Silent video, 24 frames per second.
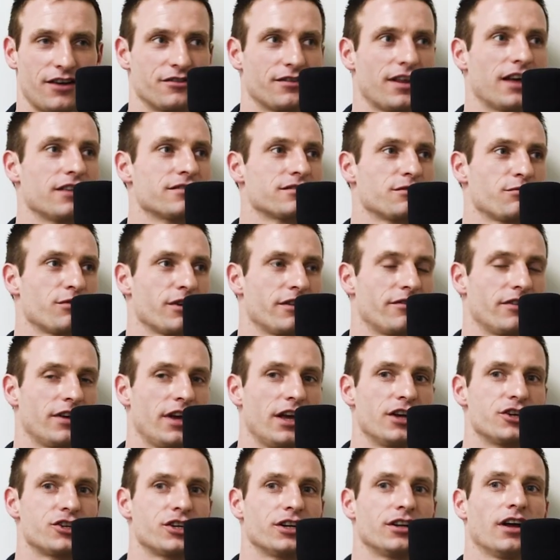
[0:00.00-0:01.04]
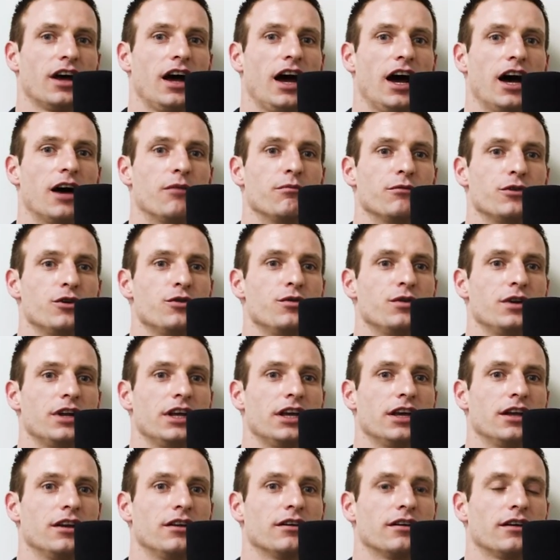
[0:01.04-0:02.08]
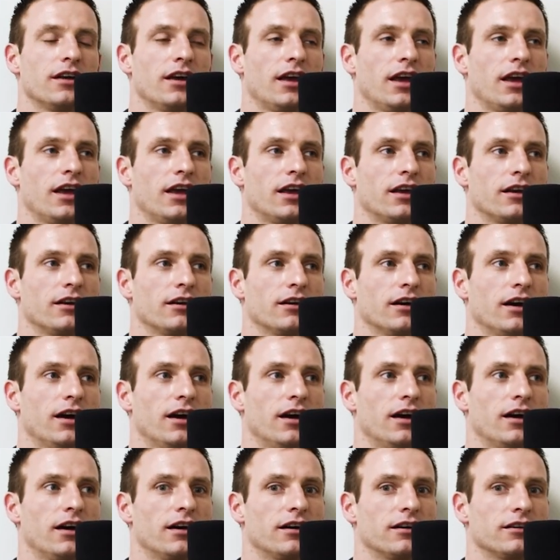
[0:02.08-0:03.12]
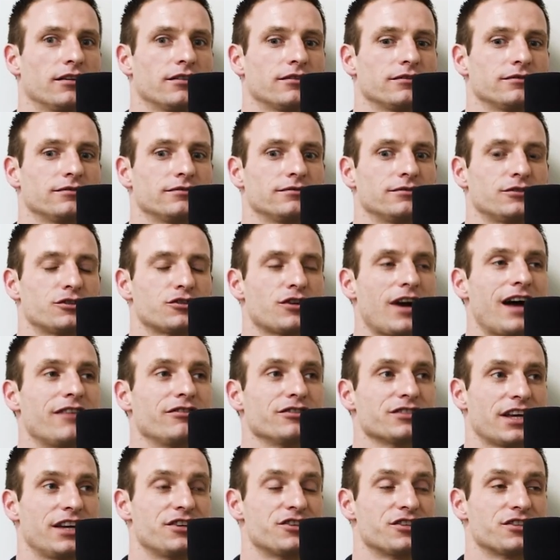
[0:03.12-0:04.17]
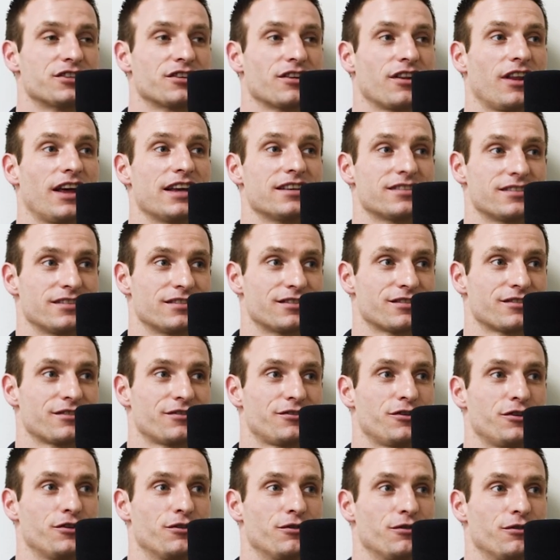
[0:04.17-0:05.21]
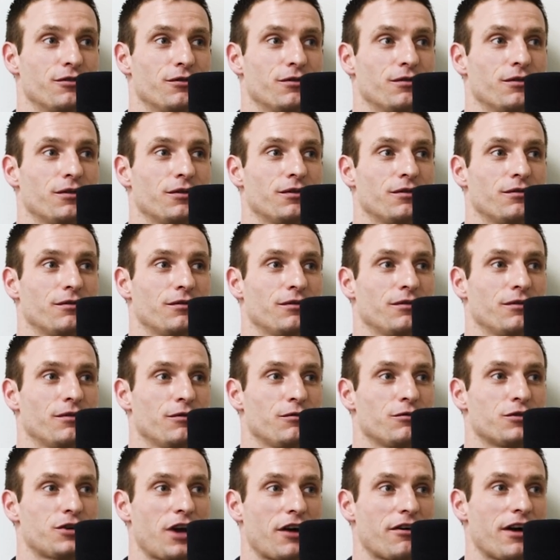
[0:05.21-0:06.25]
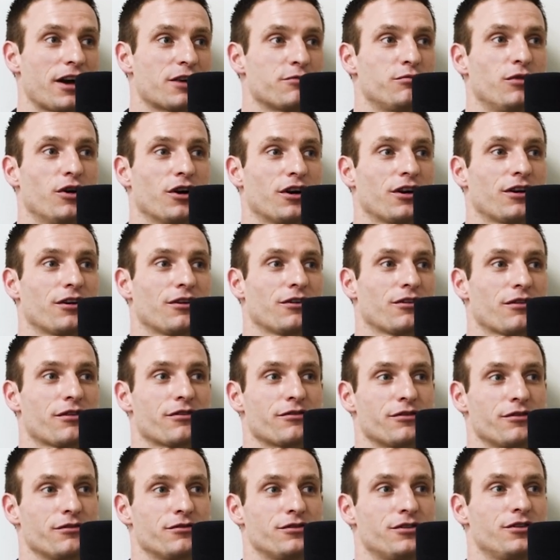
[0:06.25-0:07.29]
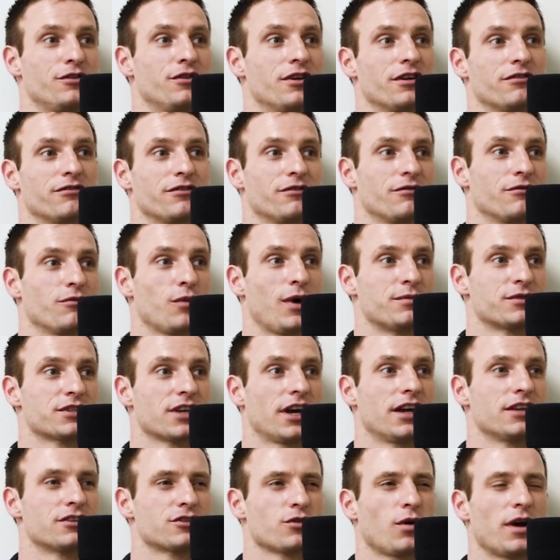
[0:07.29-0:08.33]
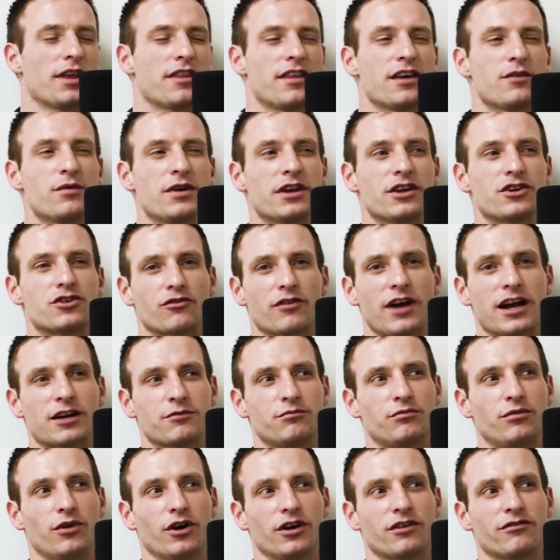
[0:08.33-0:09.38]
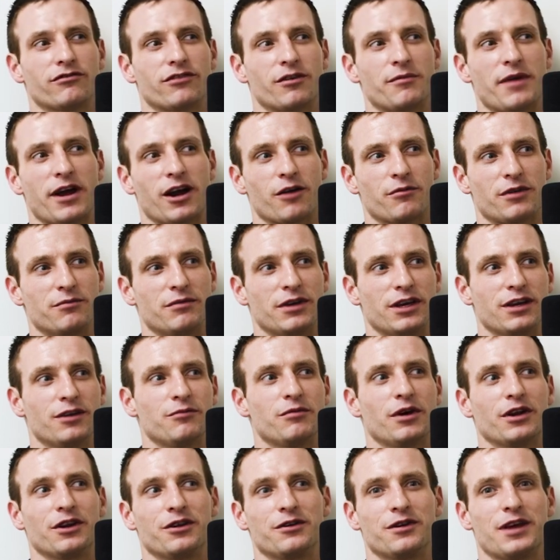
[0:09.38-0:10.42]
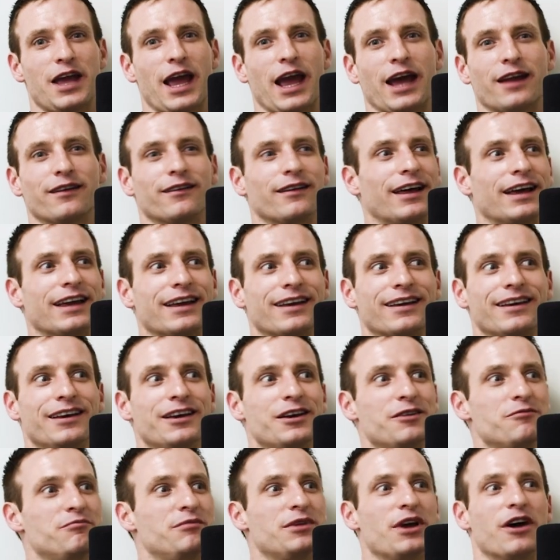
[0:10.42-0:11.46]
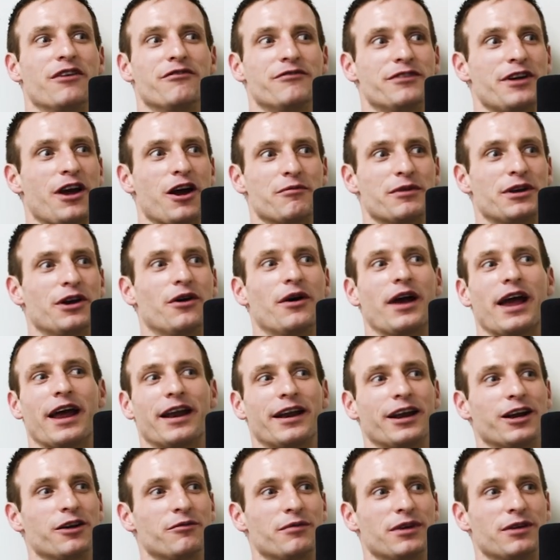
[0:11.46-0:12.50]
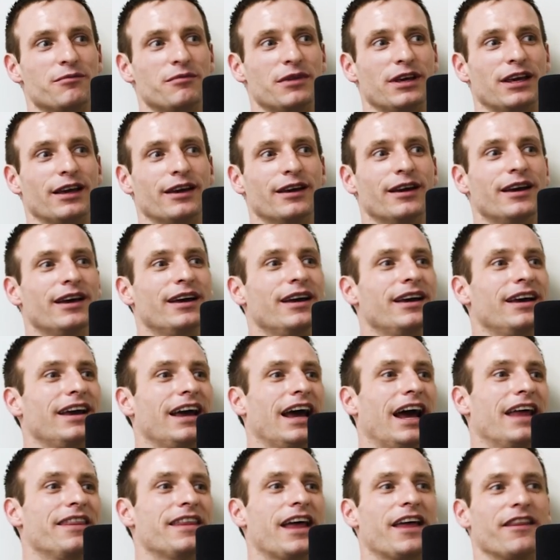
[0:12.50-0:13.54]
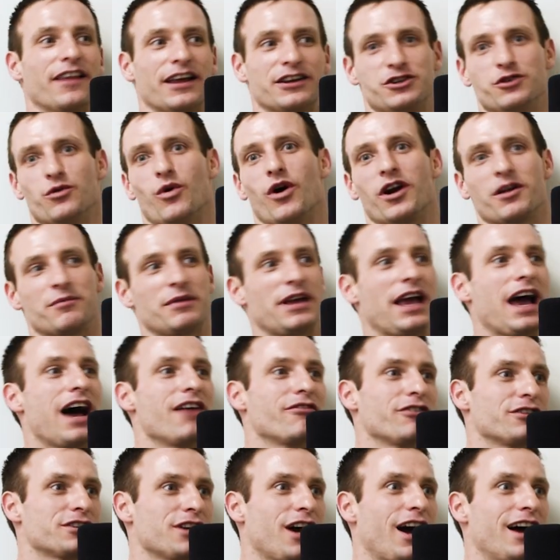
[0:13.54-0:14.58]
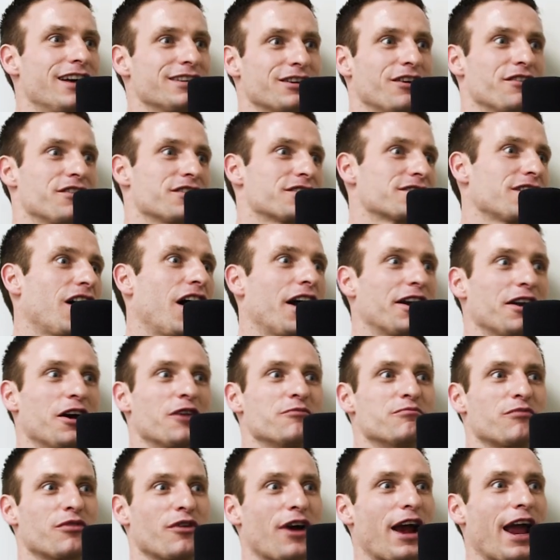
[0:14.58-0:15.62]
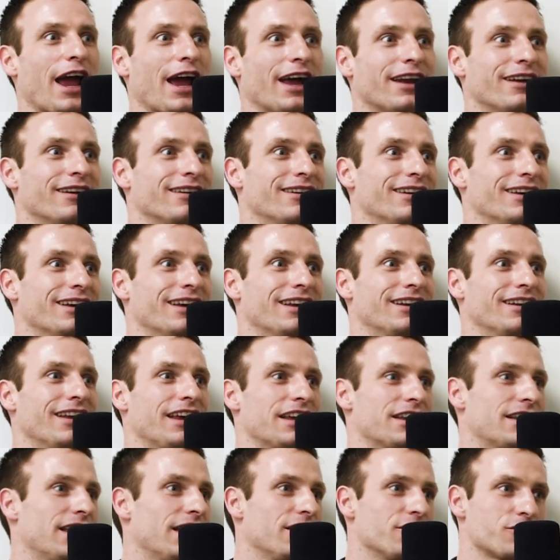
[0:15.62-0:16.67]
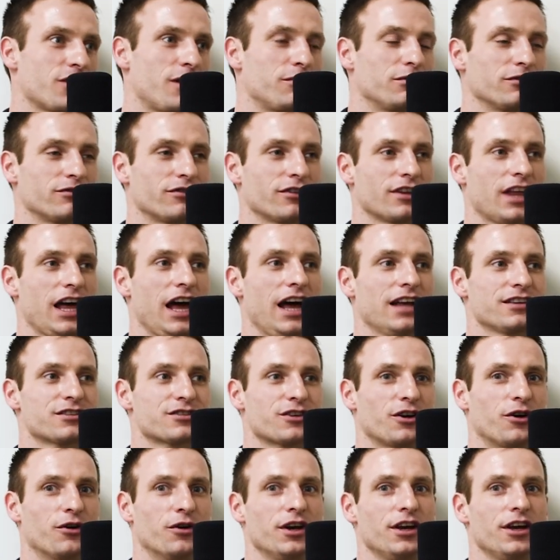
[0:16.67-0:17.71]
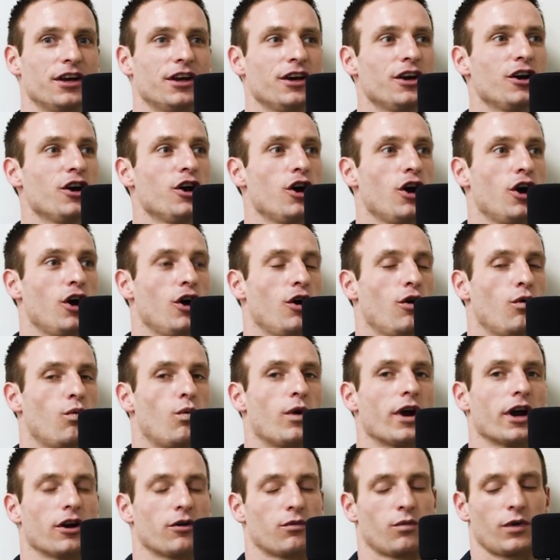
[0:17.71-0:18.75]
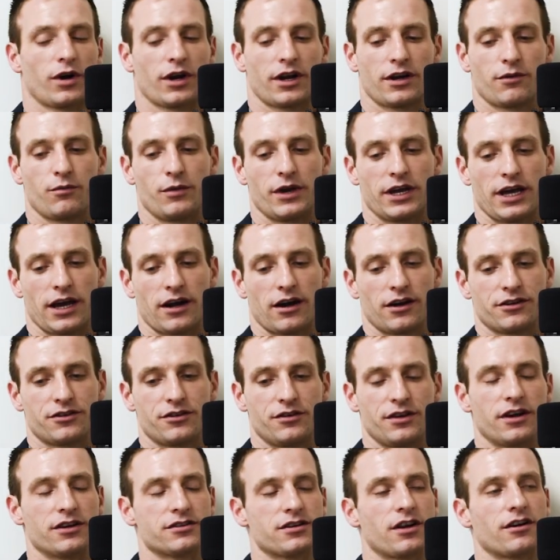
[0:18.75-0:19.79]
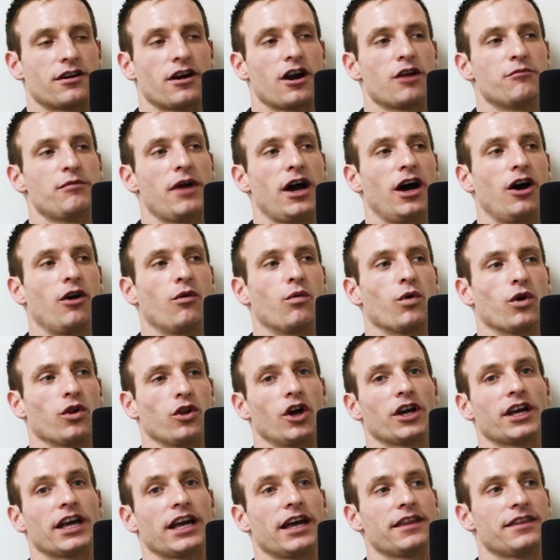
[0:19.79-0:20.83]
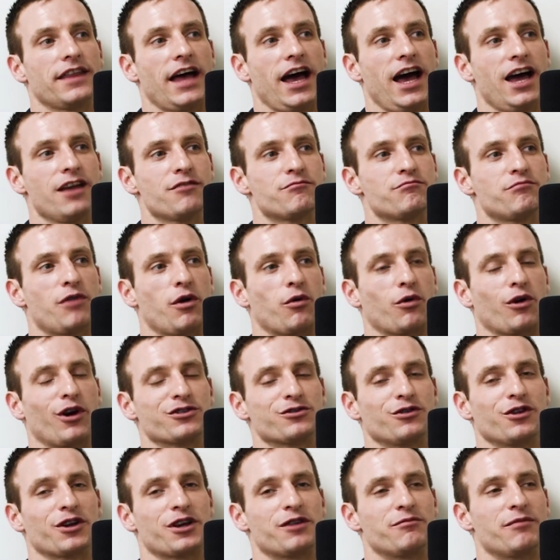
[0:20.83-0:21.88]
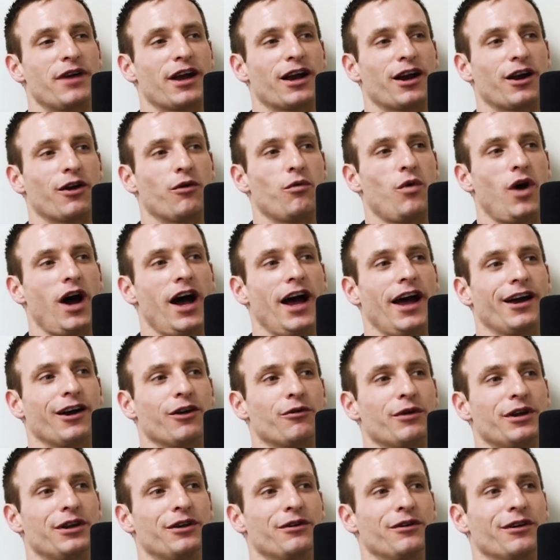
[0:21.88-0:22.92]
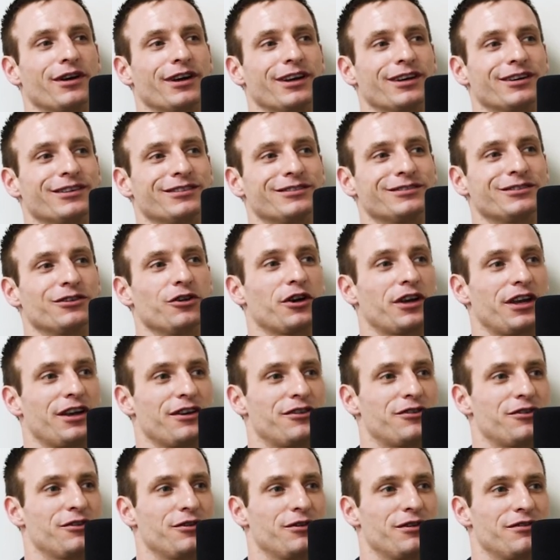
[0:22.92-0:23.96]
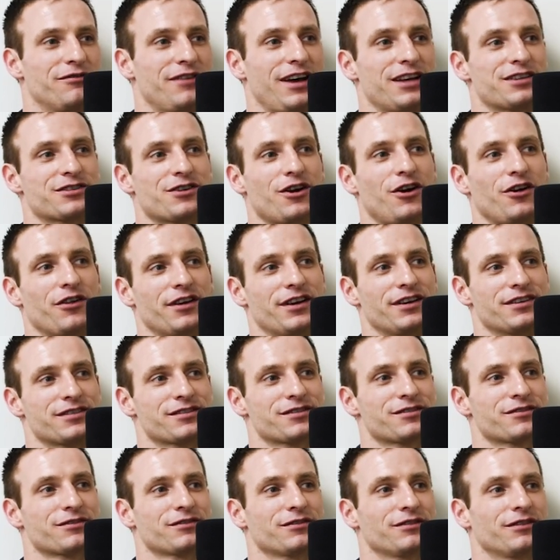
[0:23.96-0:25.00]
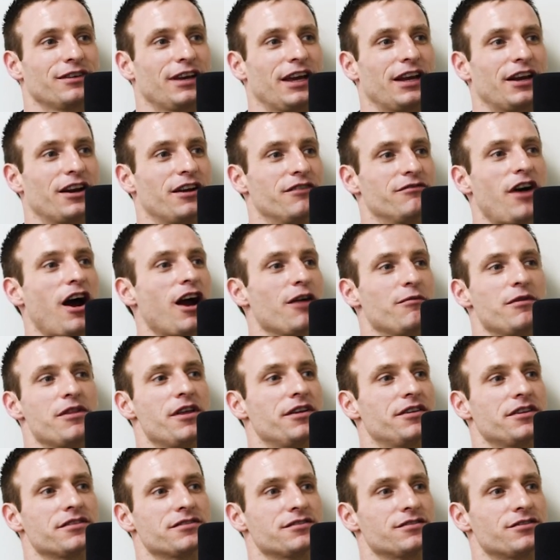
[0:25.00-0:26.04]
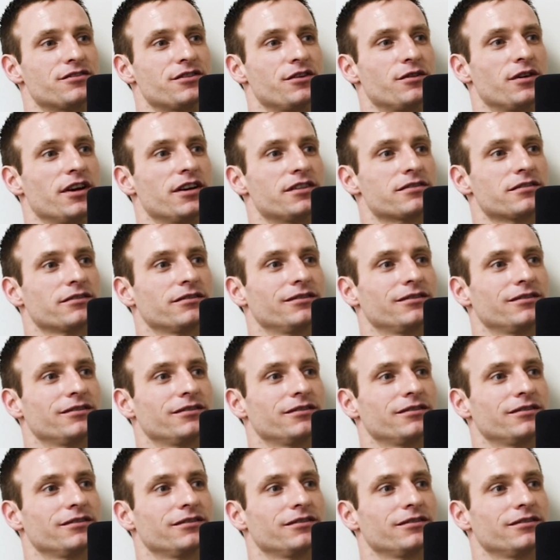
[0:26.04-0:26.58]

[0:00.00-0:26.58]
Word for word: That's abbreviation. Um, you need a uh, travels agent's license to direct book through two different websites. So I think we can direct book from Airbnb, but you can't like be on VRBO and Airbnb. That's and then like, do you want to be advertising on the sign on Brant and like get in trouble for that? So. Huh we're we're we get our two years under our belt. We're looking at that, but we're also looking bigger. Why are we doing looking to invest all this in yeah. an environment that doesn't suit us?